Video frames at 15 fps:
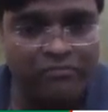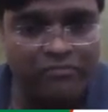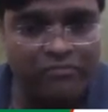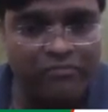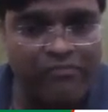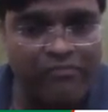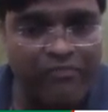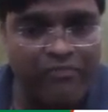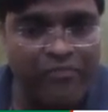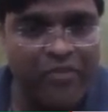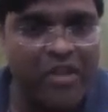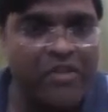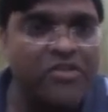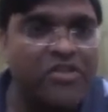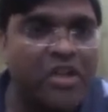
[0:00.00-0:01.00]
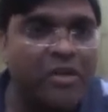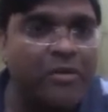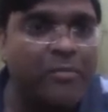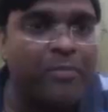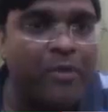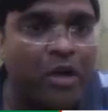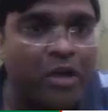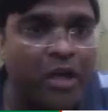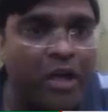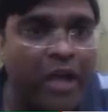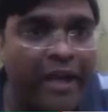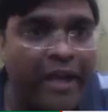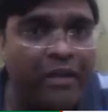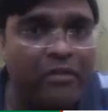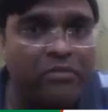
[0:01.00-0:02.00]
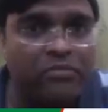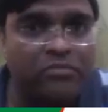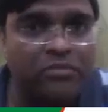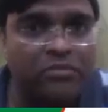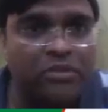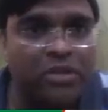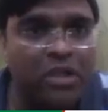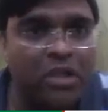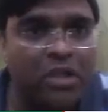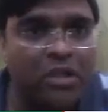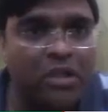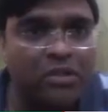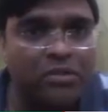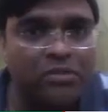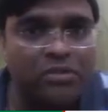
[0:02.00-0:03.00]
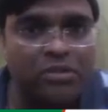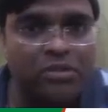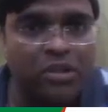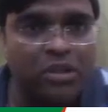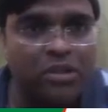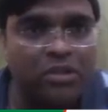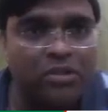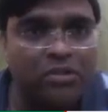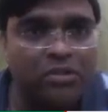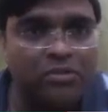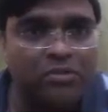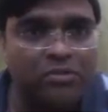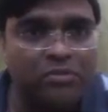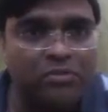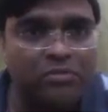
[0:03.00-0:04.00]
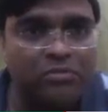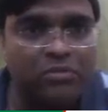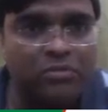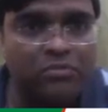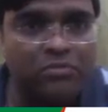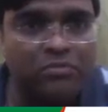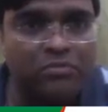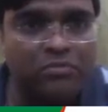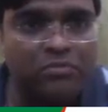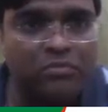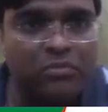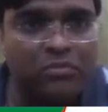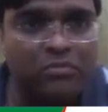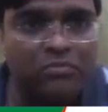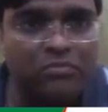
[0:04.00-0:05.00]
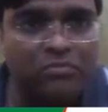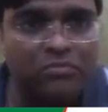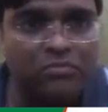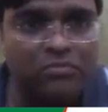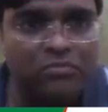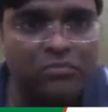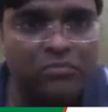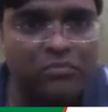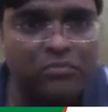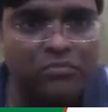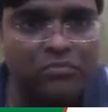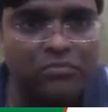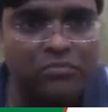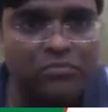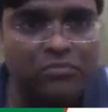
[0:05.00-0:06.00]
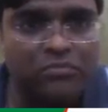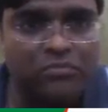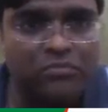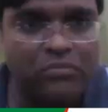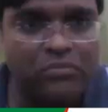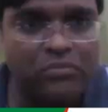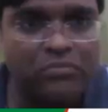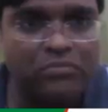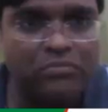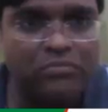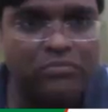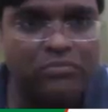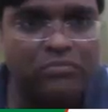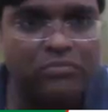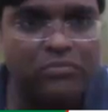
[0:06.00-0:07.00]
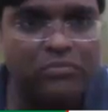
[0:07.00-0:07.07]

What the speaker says: So if this is x, this is y, then this can be plotted like this is